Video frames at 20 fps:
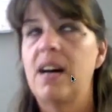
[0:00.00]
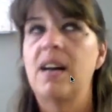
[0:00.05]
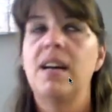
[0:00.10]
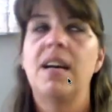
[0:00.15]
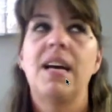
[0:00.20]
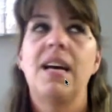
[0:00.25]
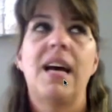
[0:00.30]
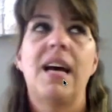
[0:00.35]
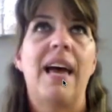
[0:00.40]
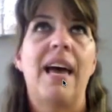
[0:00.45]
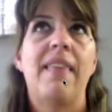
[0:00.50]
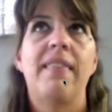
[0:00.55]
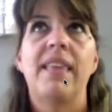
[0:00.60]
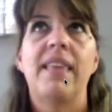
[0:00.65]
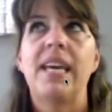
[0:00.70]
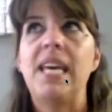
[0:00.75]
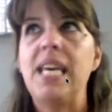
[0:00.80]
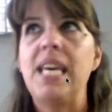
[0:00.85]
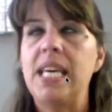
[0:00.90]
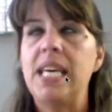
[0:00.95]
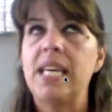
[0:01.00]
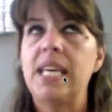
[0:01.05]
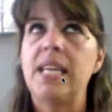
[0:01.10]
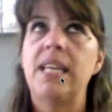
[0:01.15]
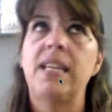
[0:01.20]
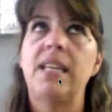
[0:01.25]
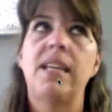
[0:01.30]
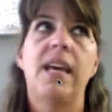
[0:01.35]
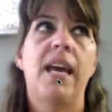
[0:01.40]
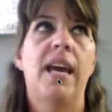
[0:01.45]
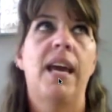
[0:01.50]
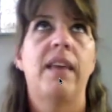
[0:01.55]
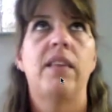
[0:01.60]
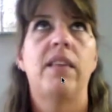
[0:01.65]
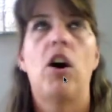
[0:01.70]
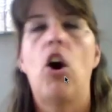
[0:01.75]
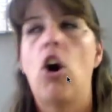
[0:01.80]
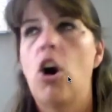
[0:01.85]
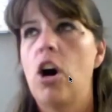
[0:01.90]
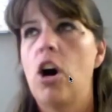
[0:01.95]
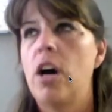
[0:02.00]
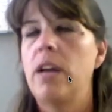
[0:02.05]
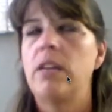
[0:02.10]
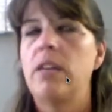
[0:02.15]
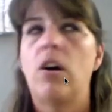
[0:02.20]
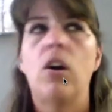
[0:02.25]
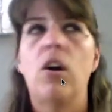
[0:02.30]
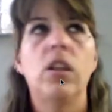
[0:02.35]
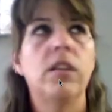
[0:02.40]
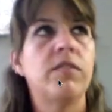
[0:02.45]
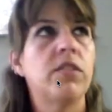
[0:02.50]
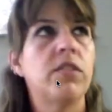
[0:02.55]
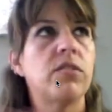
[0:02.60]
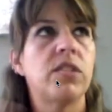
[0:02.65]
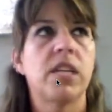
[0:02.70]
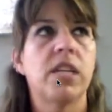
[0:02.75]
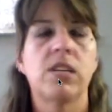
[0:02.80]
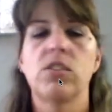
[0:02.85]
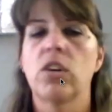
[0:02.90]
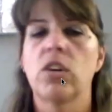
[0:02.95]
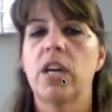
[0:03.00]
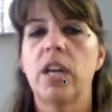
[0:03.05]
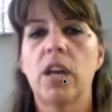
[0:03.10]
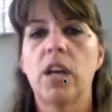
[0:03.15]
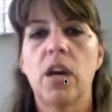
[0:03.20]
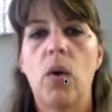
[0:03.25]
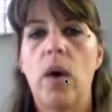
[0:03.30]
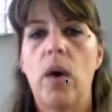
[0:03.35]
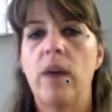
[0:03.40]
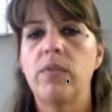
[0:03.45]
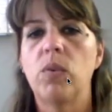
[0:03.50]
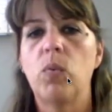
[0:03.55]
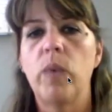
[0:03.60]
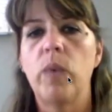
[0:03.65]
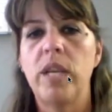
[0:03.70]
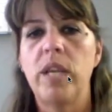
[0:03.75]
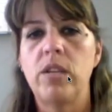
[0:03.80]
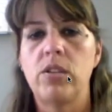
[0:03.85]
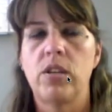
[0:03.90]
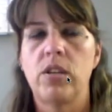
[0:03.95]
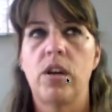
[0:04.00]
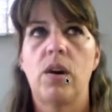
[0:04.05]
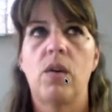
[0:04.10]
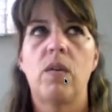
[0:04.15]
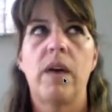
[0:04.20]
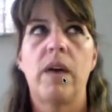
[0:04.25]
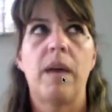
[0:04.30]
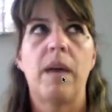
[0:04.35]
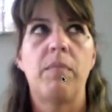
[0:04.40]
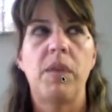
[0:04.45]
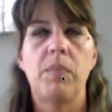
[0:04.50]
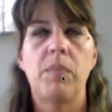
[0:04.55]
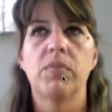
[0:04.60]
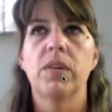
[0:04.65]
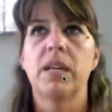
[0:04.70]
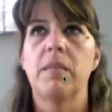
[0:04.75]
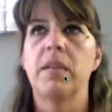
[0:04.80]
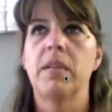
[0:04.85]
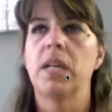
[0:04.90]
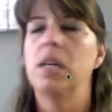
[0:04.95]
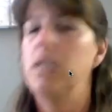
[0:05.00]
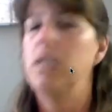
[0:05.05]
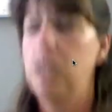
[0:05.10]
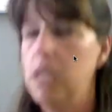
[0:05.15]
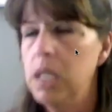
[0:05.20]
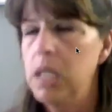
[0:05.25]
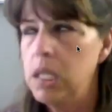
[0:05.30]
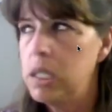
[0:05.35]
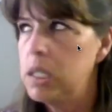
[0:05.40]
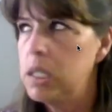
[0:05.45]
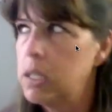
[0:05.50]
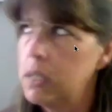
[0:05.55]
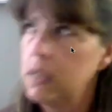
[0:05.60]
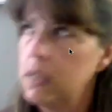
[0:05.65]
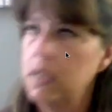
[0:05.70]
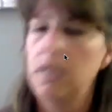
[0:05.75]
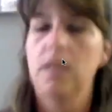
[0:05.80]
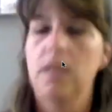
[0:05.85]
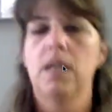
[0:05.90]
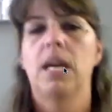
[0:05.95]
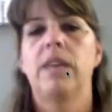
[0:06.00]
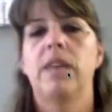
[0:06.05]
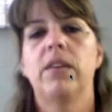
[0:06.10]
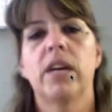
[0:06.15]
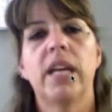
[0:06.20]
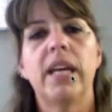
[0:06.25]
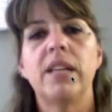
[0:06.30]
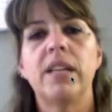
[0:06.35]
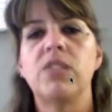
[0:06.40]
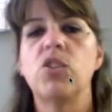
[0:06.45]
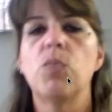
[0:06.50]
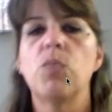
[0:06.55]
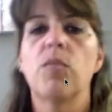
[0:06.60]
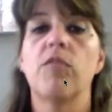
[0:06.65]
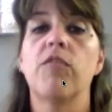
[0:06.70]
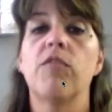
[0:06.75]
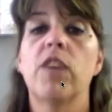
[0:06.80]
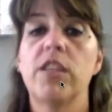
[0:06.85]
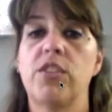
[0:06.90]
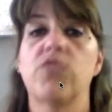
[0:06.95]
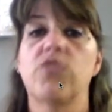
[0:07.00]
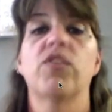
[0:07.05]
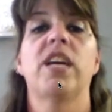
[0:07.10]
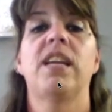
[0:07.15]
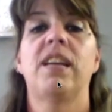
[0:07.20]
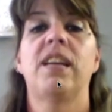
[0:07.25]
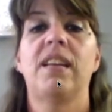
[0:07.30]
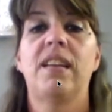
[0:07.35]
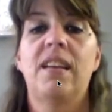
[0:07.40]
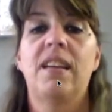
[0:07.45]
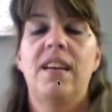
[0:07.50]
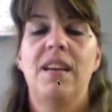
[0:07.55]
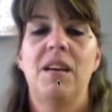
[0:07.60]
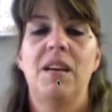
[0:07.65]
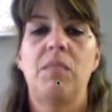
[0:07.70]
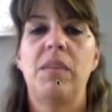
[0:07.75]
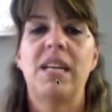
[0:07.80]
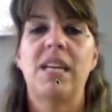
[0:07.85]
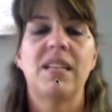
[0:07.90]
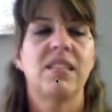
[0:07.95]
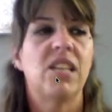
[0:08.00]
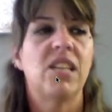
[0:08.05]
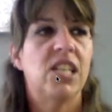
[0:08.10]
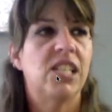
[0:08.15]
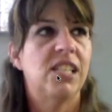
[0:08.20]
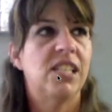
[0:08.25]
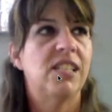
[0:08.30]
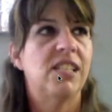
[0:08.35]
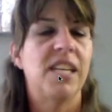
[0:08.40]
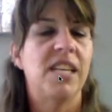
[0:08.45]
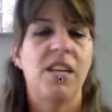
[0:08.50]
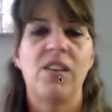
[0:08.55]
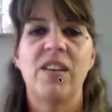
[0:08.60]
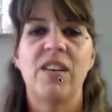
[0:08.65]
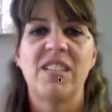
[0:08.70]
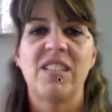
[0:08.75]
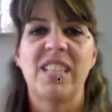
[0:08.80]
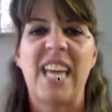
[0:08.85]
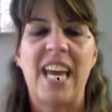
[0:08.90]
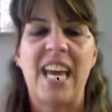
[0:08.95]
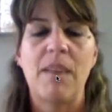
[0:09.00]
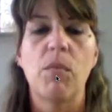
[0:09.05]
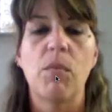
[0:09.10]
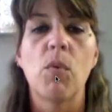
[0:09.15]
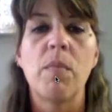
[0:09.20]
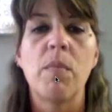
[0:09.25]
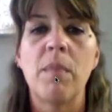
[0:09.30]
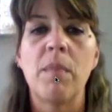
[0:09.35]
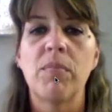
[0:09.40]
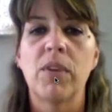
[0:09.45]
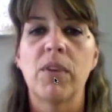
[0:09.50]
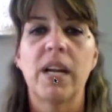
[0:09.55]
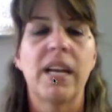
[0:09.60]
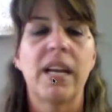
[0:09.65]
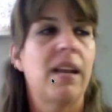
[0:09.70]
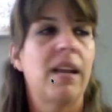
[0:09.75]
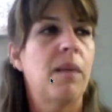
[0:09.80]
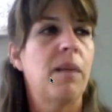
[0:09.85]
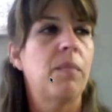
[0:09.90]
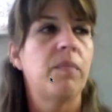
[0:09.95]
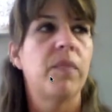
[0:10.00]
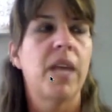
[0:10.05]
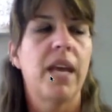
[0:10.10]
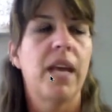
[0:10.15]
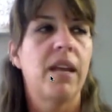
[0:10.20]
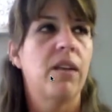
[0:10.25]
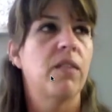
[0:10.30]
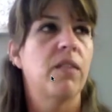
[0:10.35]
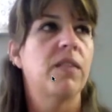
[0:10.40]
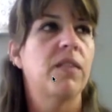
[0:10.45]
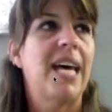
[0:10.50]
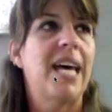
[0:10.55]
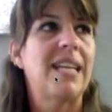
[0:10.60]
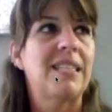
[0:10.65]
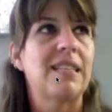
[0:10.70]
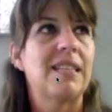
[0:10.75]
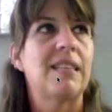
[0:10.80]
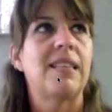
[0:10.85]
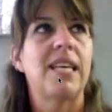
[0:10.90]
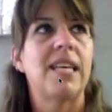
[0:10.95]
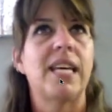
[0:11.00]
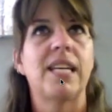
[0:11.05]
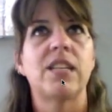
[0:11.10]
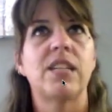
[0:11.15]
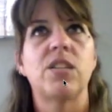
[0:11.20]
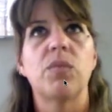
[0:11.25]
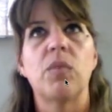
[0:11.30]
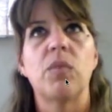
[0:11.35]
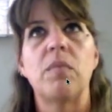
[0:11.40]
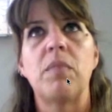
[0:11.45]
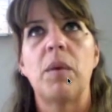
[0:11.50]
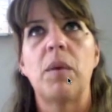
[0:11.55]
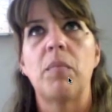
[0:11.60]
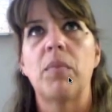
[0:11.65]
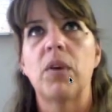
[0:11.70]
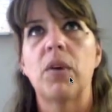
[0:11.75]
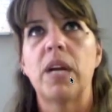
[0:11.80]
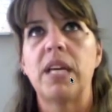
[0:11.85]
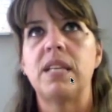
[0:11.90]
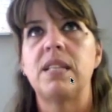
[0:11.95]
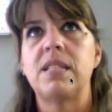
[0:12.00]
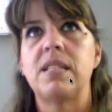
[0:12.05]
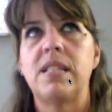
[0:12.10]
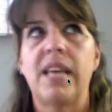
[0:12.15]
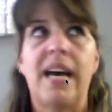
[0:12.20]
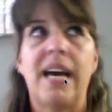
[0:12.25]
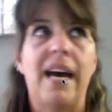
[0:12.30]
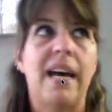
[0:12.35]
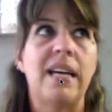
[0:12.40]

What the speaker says: and the in and on, all of those things are going to go out the window, and people are going to be like, oh, and they're going to get super frustrated because, I just can't remember it. And that's the thing to remember, is that